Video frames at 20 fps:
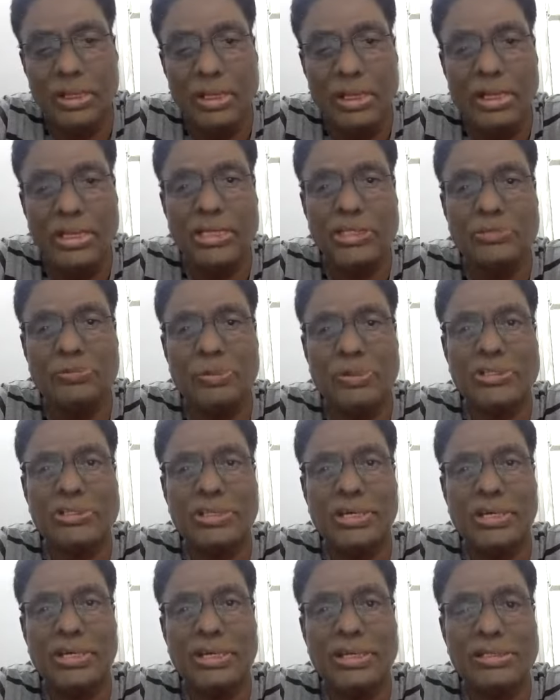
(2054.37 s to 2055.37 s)
It is
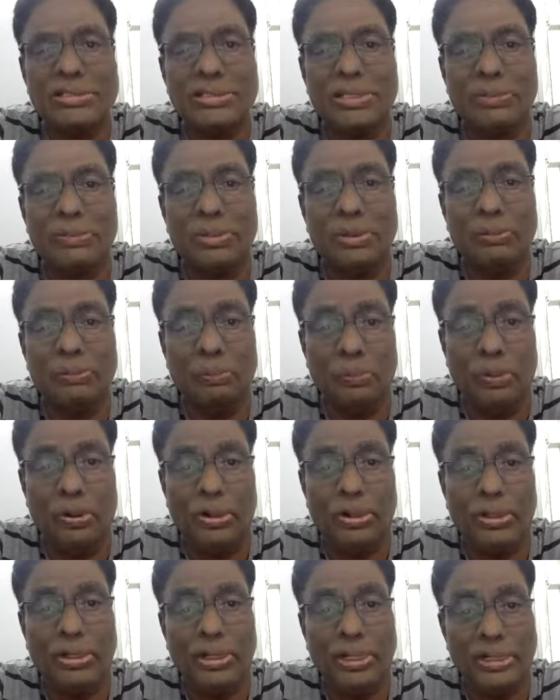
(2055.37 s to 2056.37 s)
present in some
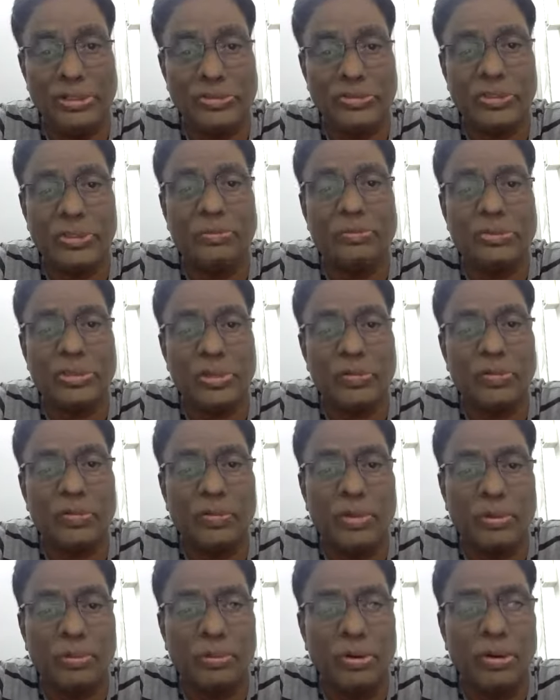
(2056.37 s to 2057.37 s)
important enzymes of
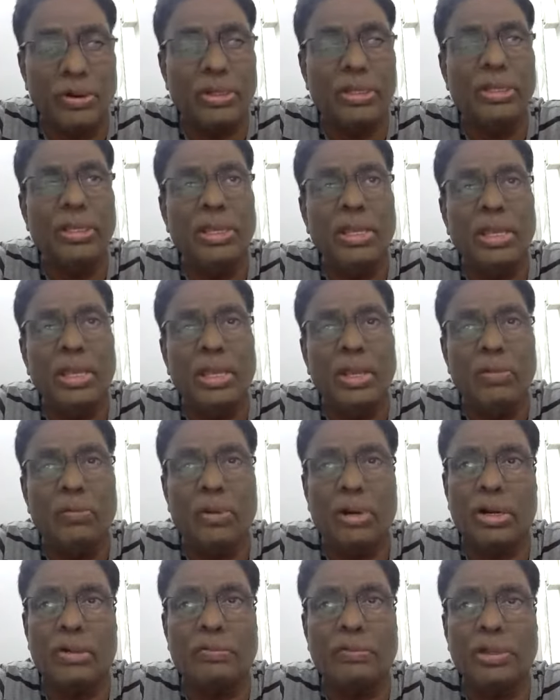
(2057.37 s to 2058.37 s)
our body.
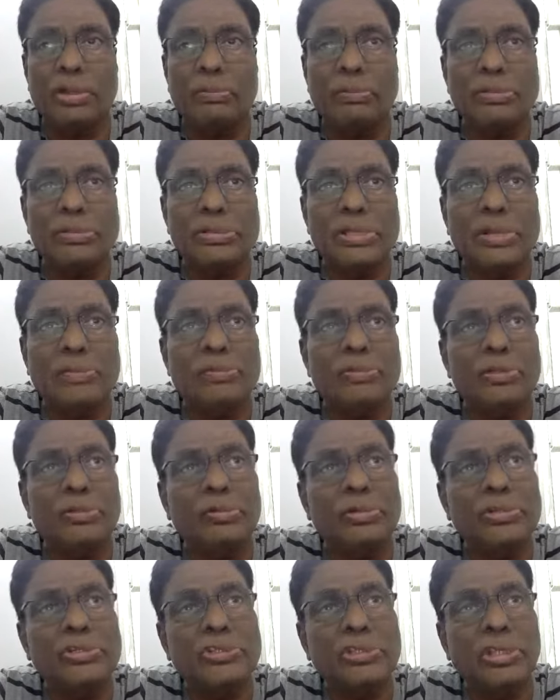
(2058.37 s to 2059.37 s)
One of the enzymes you
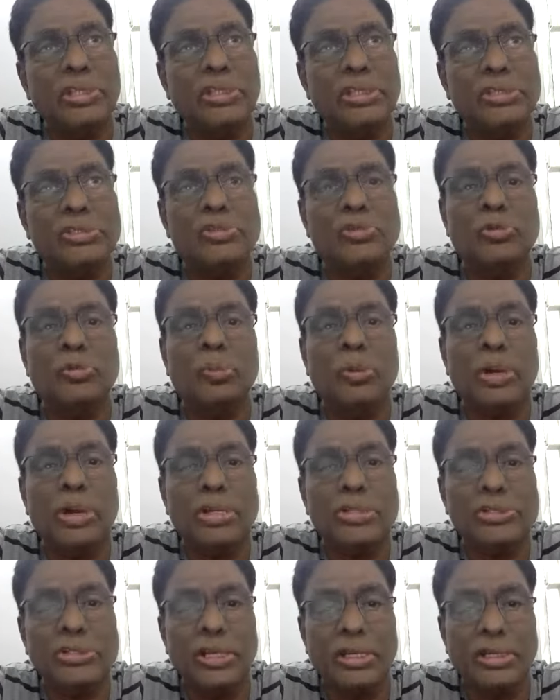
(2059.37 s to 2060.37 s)
will see is
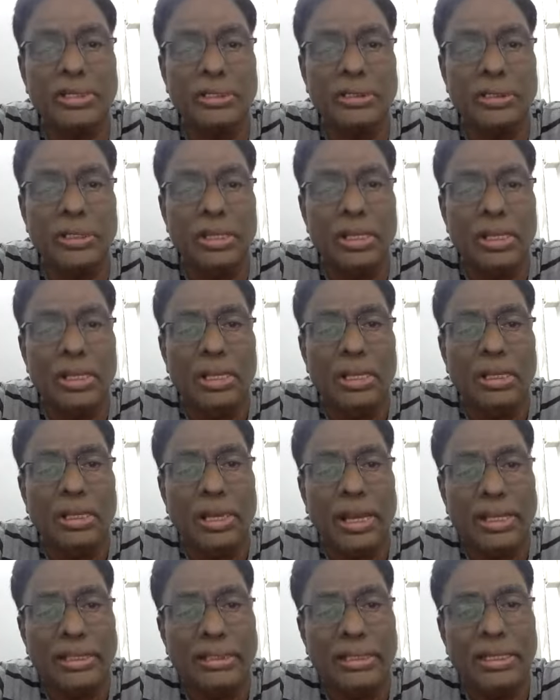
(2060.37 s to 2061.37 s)
superoxide,
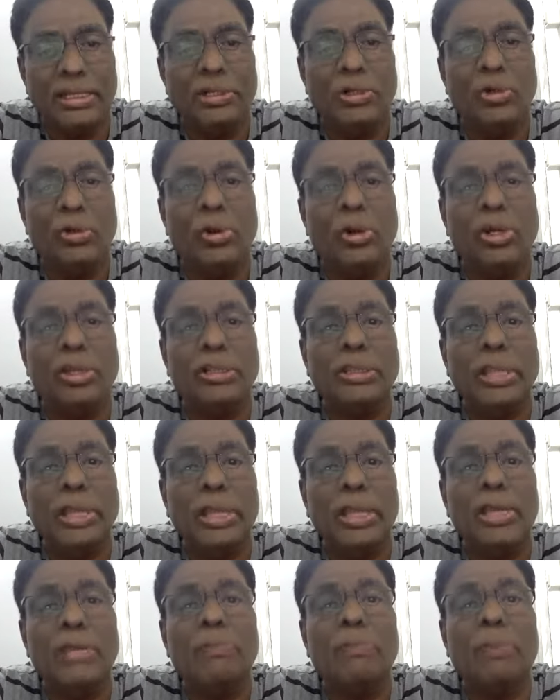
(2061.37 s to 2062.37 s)
like that
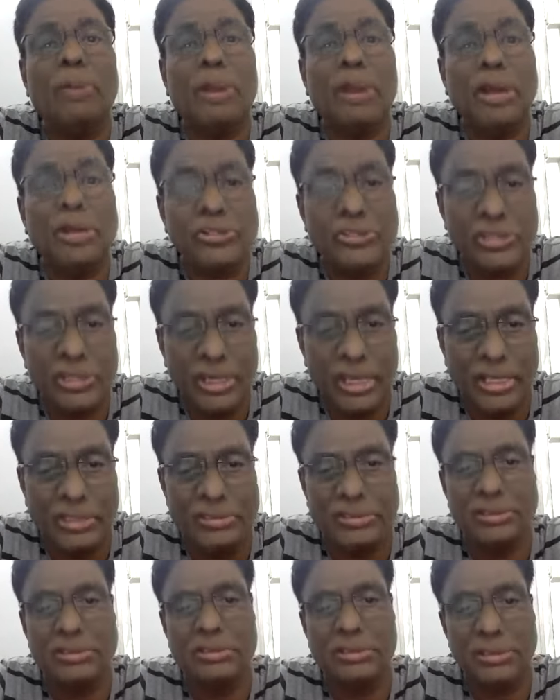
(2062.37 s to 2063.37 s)
glutathione
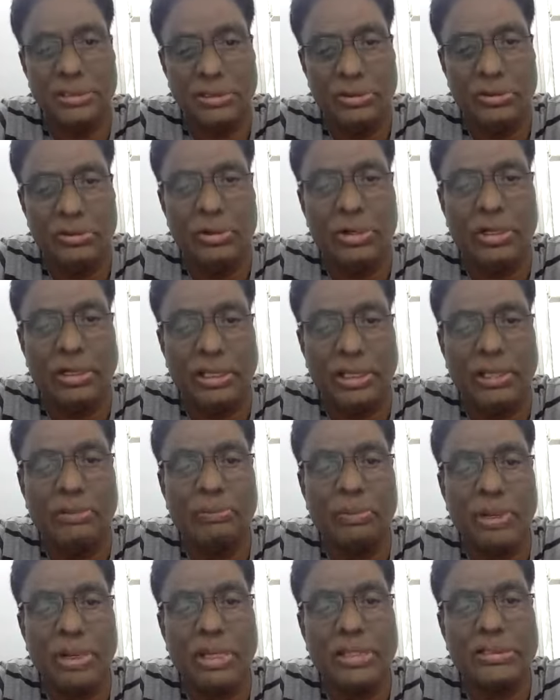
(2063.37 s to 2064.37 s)
peroxidase. Glutathione
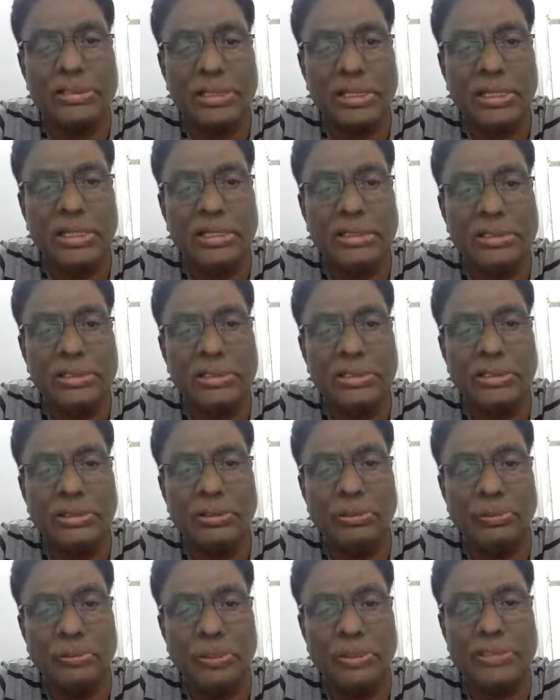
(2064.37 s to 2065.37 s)

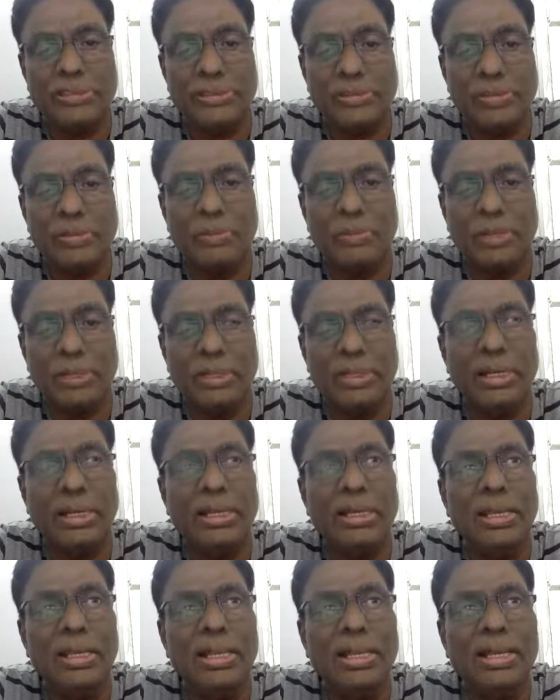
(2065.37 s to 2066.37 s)
peroxidase, please remember here,
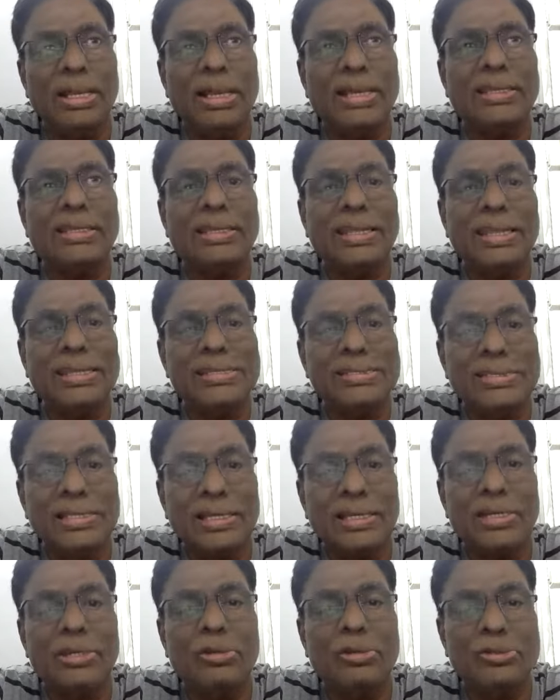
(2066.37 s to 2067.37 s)
contains
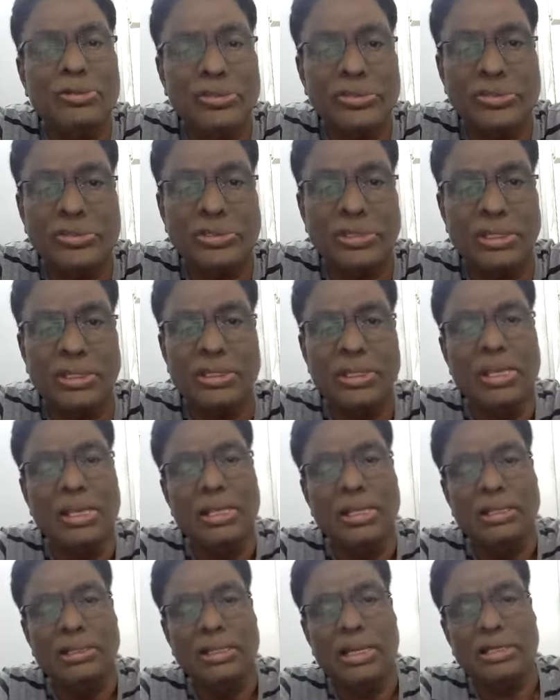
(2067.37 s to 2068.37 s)
selenocysteine.
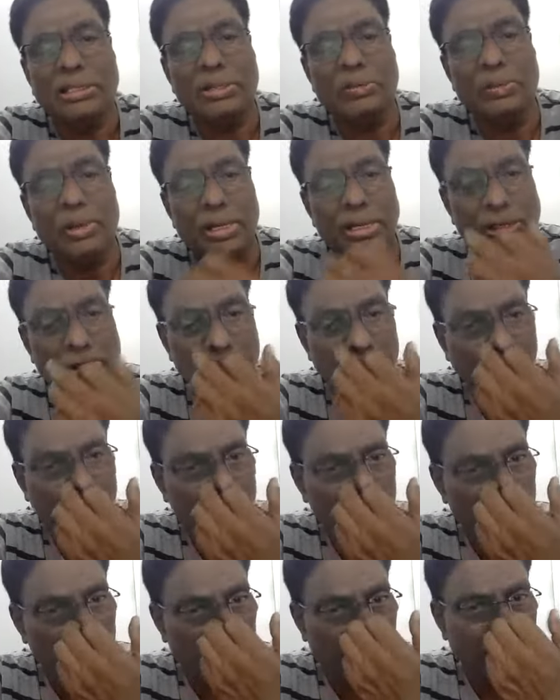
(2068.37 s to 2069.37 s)
The other one is
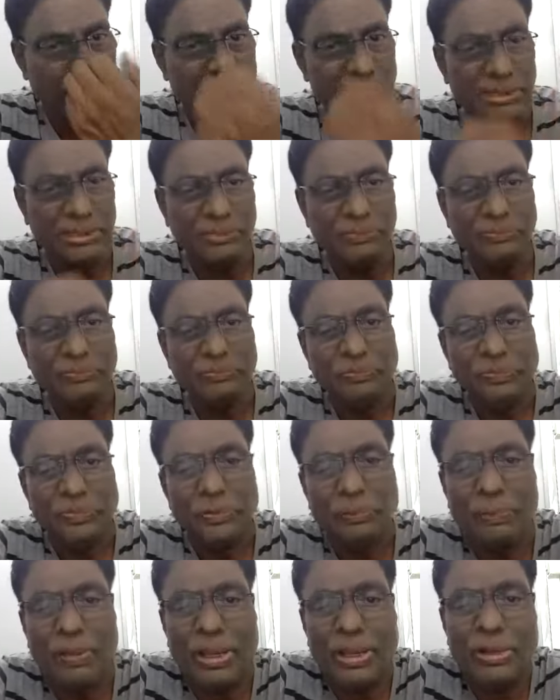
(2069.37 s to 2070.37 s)
pyrrolysine.
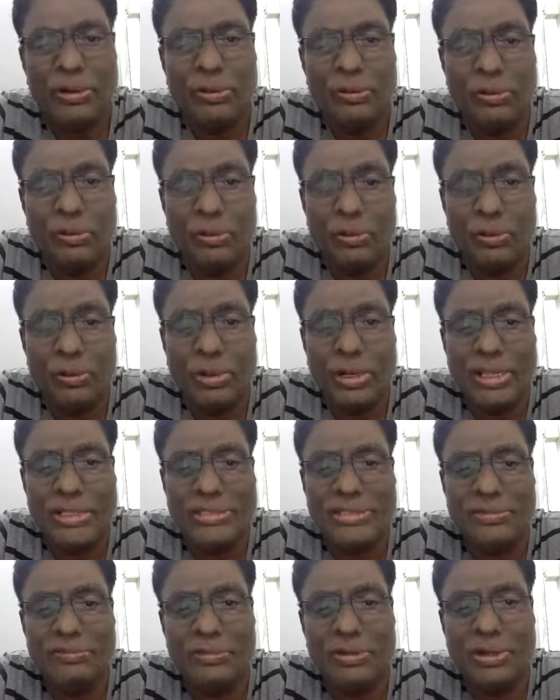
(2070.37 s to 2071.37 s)

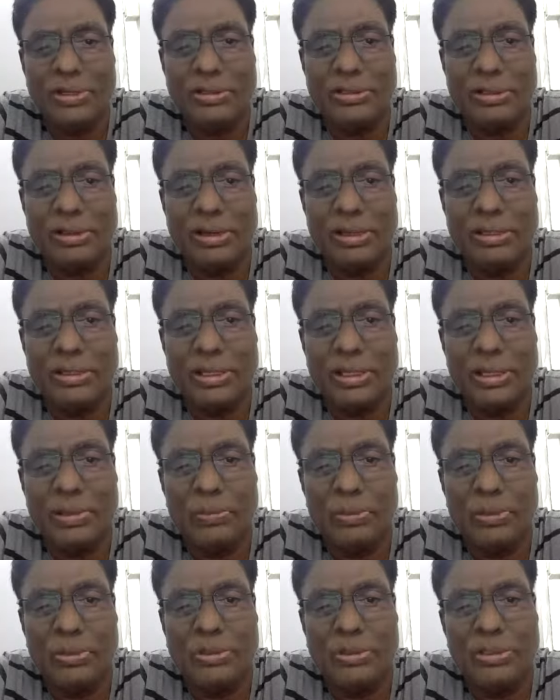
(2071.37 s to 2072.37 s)
Pyrrolysine, we'll think
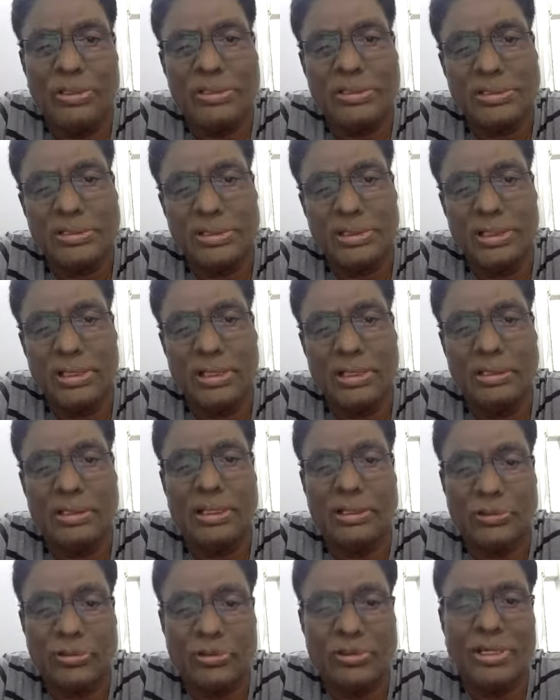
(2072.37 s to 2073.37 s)
about this.
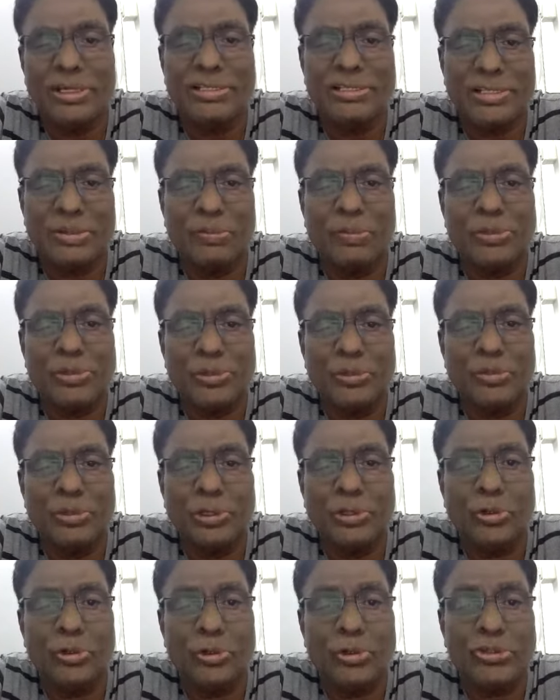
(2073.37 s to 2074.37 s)
So that's supposed to be
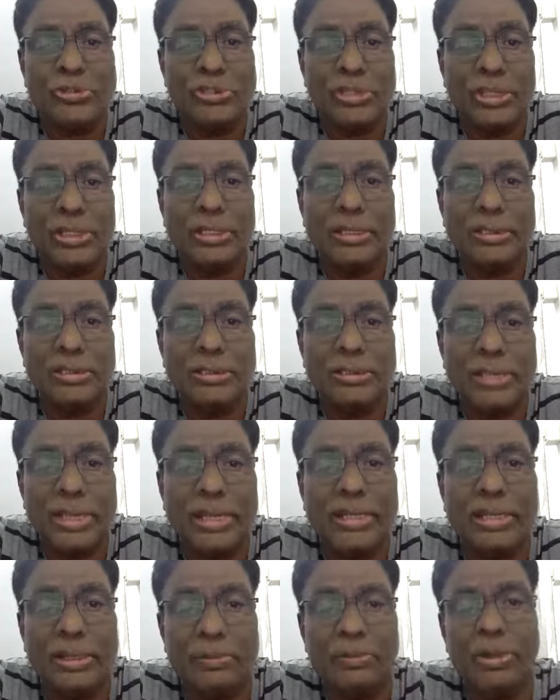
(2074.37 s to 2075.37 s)
the 22nd
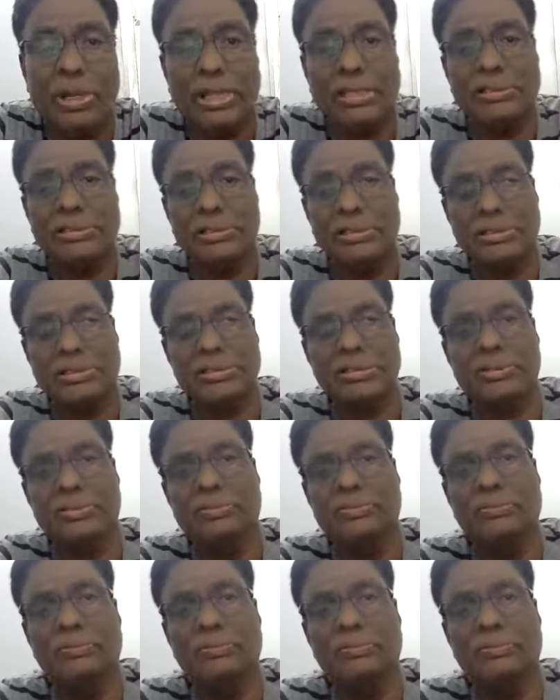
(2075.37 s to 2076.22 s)
amino acids.